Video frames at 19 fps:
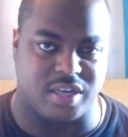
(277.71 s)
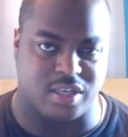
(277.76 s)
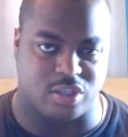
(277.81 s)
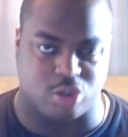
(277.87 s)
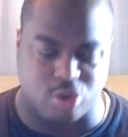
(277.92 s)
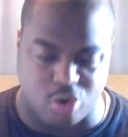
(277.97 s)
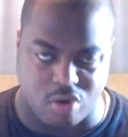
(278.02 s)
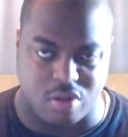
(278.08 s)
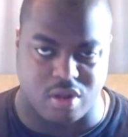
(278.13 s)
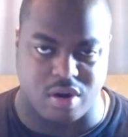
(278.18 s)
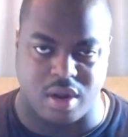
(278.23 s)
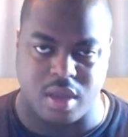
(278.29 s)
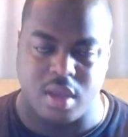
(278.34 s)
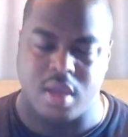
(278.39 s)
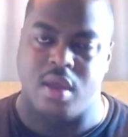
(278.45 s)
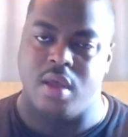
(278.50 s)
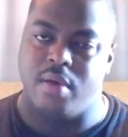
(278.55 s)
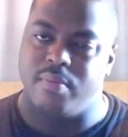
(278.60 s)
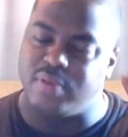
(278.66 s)
controller,
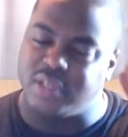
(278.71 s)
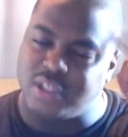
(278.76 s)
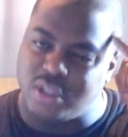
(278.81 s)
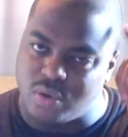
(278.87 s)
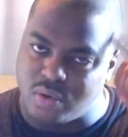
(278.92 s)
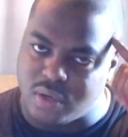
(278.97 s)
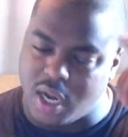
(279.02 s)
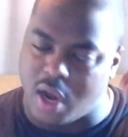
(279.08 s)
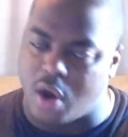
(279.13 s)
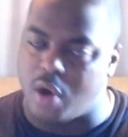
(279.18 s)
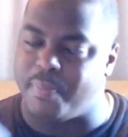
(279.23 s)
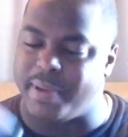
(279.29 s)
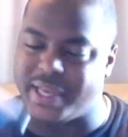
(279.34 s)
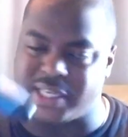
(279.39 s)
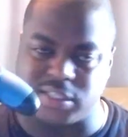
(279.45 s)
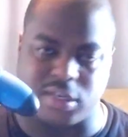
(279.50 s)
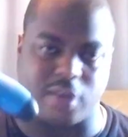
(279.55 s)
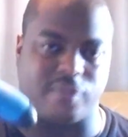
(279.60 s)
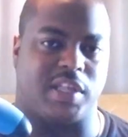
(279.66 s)
but you know
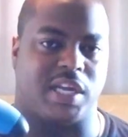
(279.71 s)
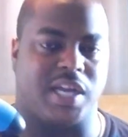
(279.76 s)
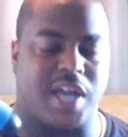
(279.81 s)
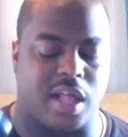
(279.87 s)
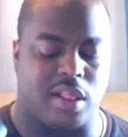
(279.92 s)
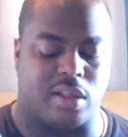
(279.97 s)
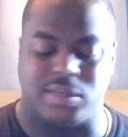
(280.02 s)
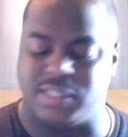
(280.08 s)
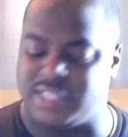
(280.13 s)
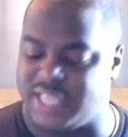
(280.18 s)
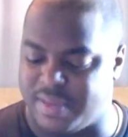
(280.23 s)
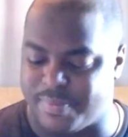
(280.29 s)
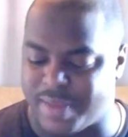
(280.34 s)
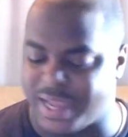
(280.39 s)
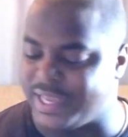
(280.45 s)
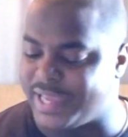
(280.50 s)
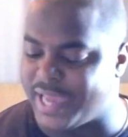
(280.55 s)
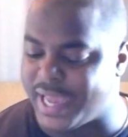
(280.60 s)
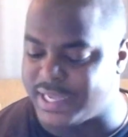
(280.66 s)
based off the color scheme, I
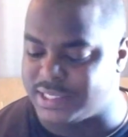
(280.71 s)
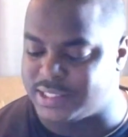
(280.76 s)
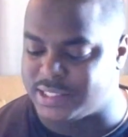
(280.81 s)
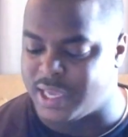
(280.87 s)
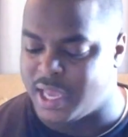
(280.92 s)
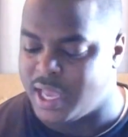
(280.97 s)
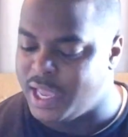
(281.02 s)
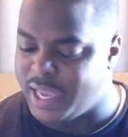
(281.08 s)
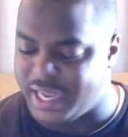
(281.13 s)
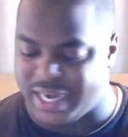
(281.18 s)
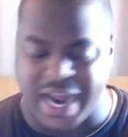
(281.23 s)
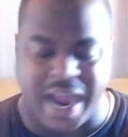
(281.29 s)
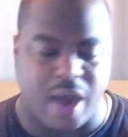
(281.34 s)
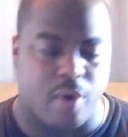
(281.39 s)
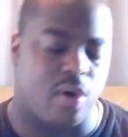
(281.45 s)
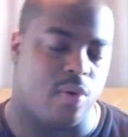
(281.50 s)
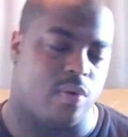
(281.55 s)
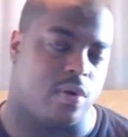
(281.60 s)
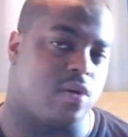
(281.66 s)
guess, and how
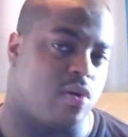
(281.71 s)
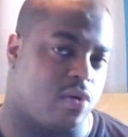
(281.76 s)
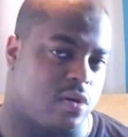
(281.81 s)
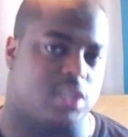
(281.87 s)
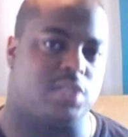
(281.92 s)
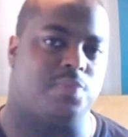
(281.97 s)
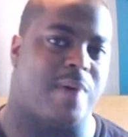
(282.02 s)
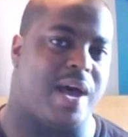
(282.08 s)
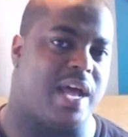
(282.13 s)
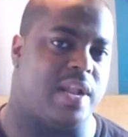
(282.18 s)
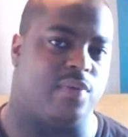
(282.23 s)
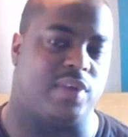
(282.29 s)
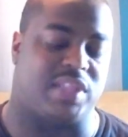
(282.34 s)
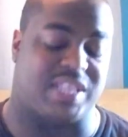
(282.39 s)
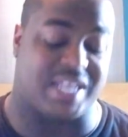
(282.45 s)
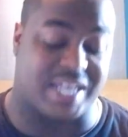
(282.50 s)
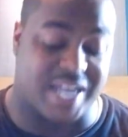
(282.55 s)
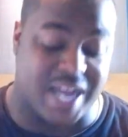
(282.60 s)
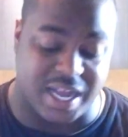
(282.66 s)
it will correspond with
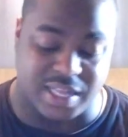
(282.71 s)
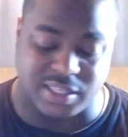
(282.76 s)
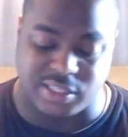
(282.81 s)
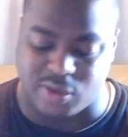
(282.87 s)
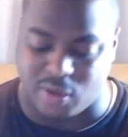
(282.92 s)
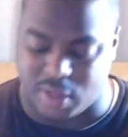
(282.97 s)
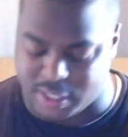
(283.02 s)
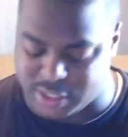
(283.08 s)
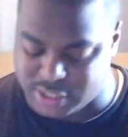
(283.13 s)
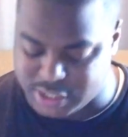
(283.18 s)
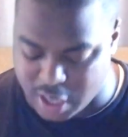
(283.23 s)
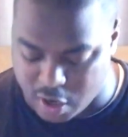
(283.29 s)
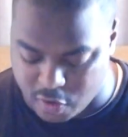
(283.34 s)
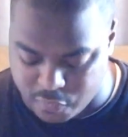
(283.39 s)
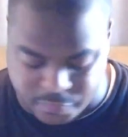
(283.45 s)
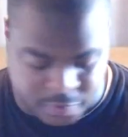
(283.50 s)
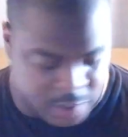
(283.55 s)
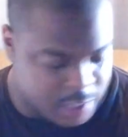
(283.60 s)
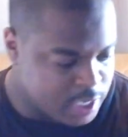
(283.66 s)
the console itself.
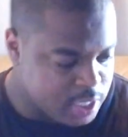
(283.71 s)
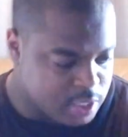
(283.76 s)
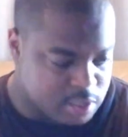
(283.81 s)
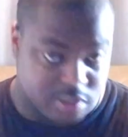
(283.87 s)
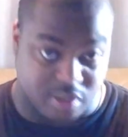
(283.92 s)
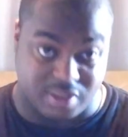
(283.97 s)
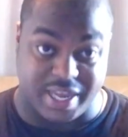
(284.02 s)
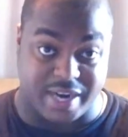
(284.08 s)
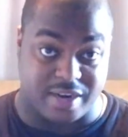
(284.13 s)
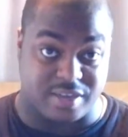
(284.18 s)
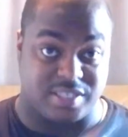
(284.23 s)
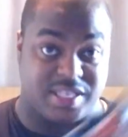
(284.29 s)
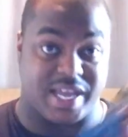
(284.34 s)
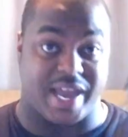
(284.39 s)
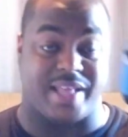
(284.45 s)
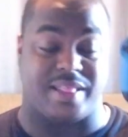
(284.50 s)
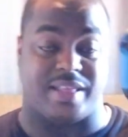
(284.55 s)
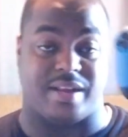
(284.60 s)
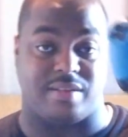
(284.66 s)
So there's
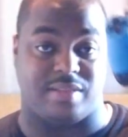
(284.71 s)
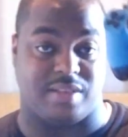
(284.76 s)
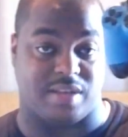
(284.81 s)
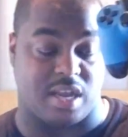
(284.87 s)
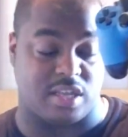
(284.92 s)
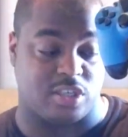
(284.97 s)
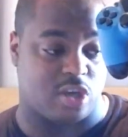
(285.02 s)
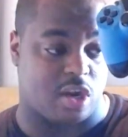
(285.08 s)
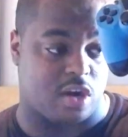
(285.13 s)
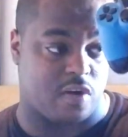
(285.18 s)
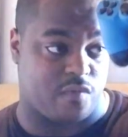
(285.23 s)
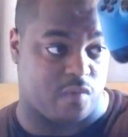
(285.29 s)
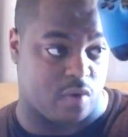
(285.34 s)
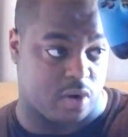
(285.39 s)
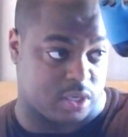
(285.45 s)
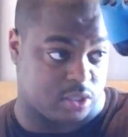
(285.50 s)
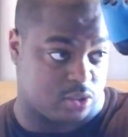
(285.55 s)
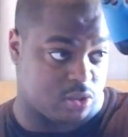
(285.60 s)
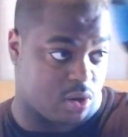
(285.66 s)
that. The Uncharted 4
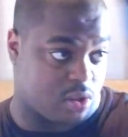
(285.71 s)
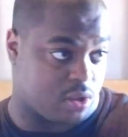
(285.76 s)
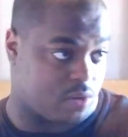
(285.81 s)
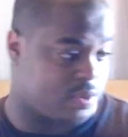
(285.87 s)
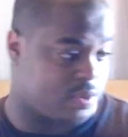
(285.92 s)
controller will